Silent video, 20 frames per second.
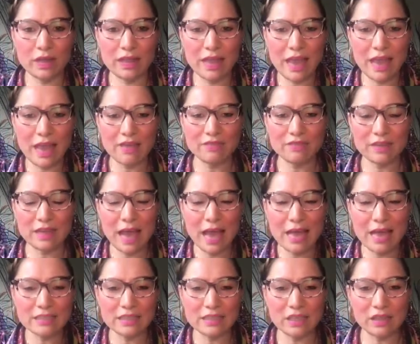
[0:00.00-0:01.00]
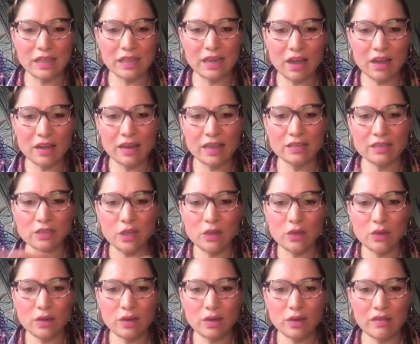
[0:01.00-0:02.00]
they have it has the lid on it, so
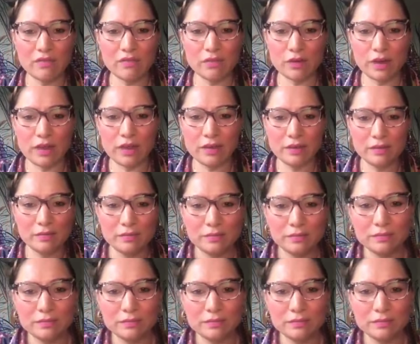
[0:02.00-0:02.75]
you can cover it.